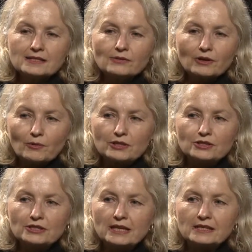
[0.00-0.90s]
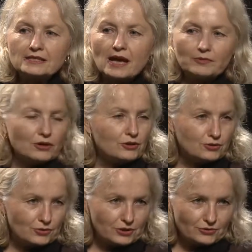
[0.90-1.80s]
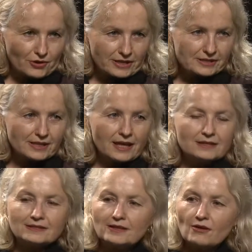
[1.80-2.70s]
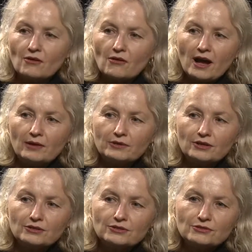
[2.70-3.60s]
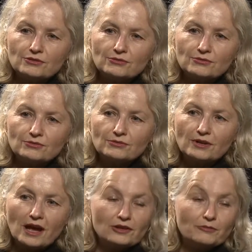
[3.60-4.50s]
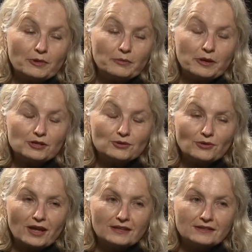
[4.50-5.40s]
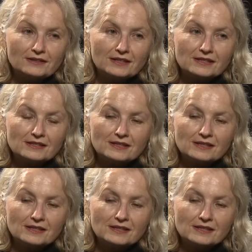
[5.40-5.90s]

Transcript: so the question is, are we going to address that or are we going to kind of perpetuate this